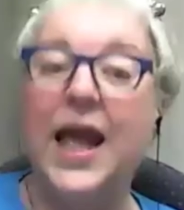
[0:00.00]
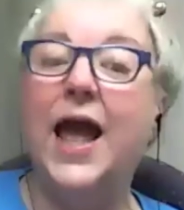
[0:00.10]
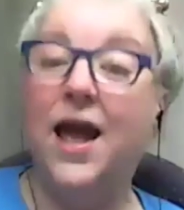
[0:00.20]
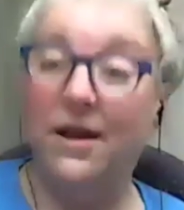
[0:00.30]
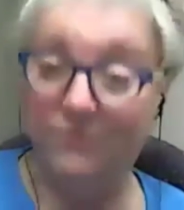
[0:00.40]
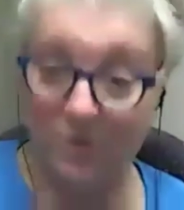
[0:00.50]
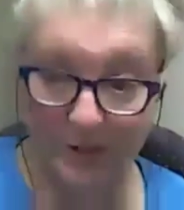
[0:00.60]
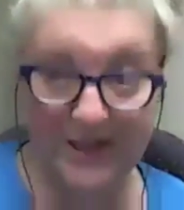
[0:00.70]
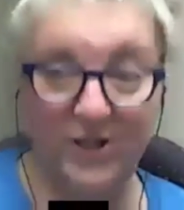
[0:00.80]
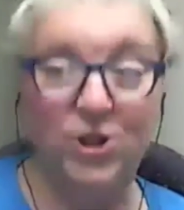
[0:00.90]
everyone
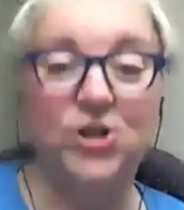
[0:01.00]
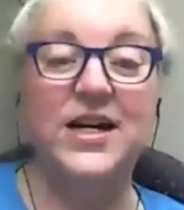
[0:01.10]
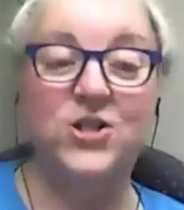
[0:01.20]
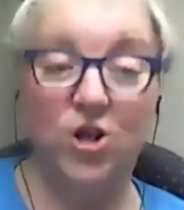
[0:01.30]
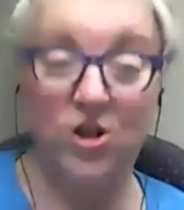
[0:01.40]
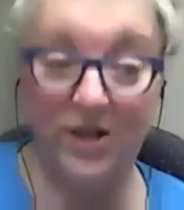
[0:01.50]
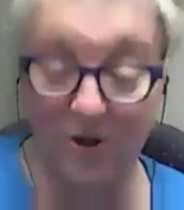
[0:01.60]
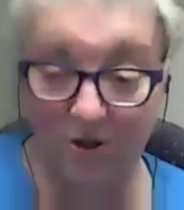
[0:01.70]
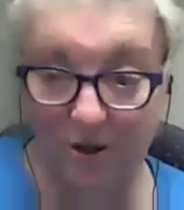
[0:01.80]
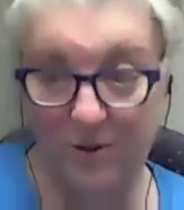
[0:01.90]
can learn it. I totally
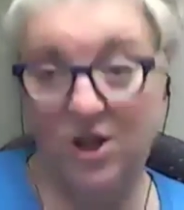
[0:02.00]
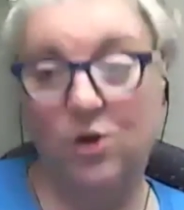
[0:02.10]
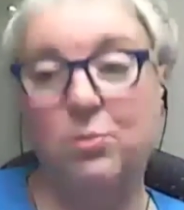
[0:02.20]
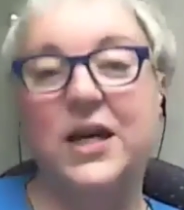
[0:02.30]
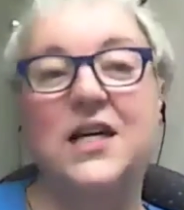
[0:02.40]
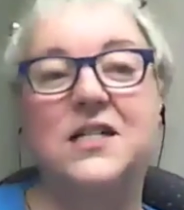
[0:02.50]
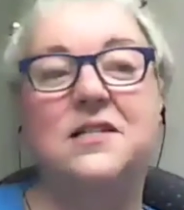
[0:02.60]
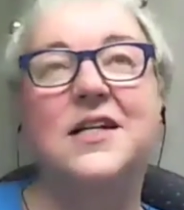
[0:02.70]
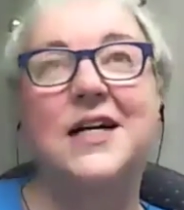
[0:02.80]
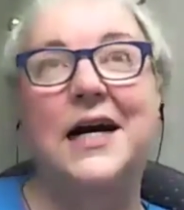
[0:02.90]
agree with you because
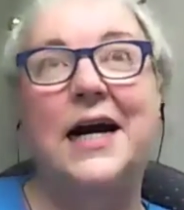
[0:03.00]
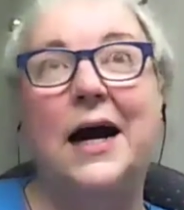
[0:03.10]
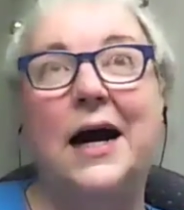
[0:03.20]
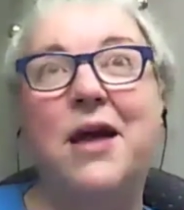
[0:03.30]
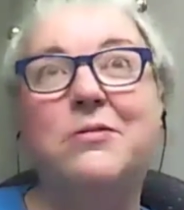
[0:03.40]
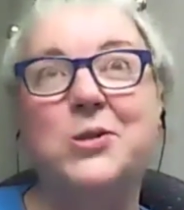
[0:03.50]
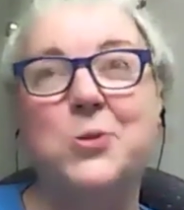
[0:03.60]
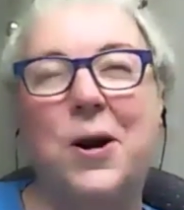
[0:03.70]
um, that was